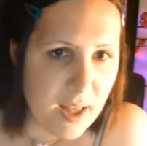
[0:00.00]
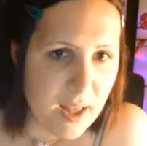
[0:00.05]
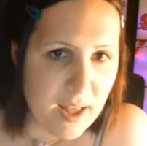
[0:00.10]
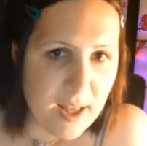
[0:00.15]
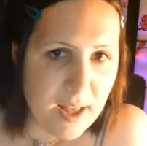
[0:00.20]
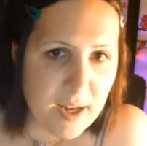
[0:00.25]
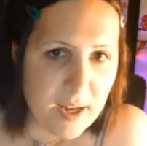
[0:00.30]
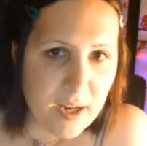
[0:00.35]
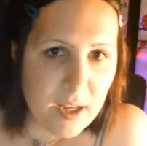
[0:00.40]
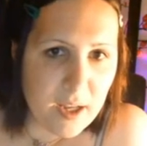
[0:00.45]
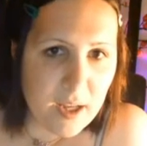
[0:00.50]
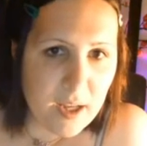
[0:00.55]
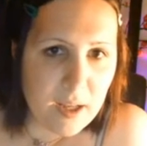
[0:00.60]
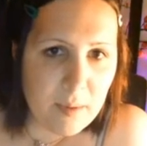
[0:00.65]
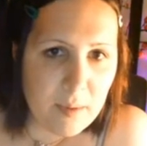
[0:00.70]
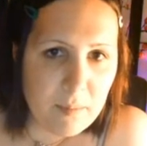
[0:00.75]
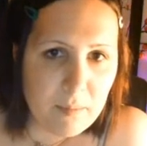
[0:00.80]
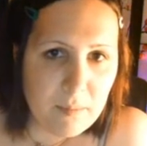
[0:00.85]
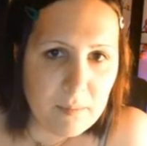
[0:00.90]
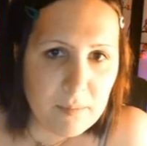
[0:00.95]
And
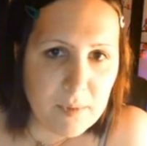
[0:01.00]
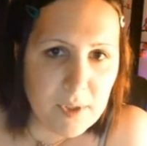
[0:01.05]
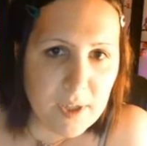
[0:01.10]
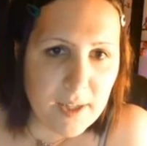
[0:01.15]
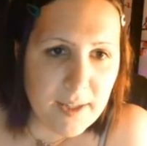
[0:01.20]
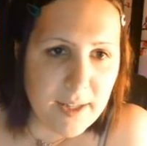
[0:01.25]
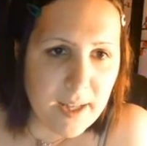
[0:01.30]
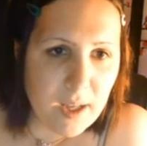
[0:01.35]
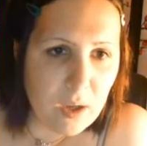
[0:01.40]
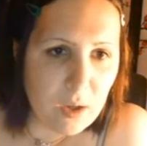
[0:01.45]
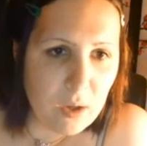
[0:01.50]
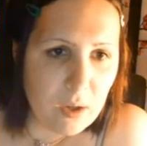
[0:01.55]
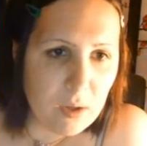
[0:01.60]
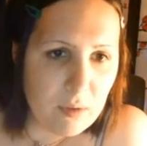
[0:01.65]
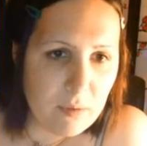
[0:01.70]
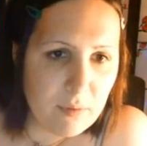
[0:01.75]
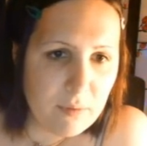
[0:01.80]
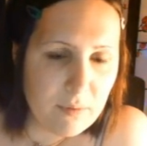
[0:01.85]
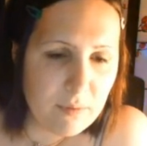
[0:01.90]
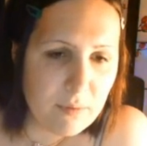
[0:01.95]
um, turn that
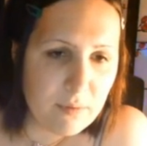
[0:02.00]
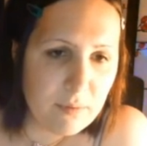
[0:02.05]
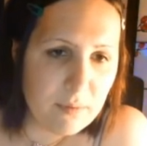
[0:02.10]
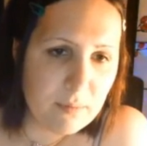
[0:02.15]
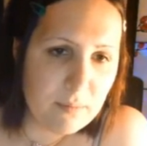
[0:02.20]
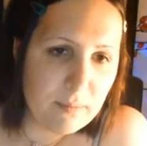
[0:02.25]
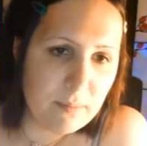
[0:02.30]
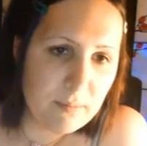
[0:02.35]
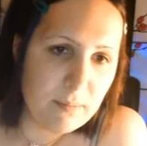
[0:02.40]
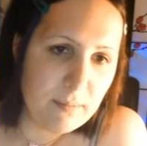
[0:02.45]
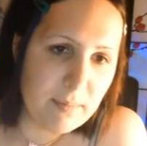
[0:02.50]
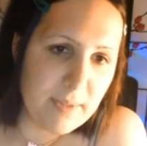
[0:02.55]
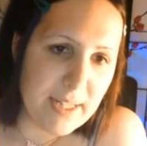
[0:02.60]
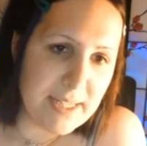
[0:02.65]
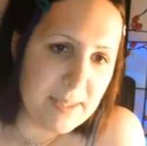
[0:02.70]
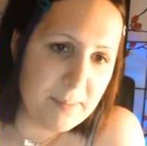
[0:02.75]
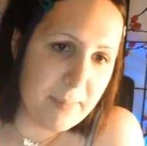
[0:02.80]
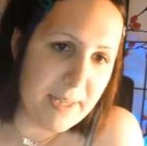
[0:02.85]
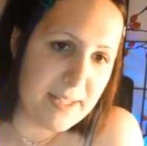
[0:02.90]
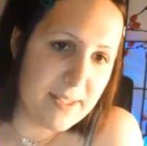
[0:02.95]
off. That's
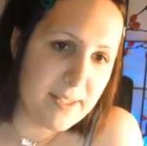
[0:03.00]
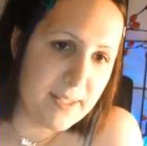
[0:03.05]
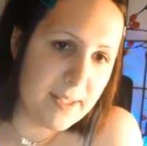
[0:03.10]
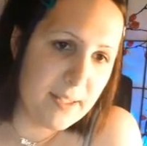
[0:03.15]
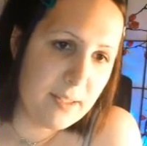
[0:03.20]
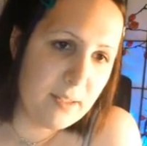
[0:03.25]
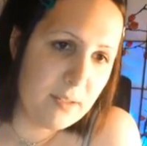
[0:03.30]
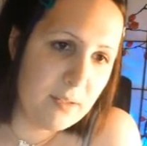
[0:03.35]
better.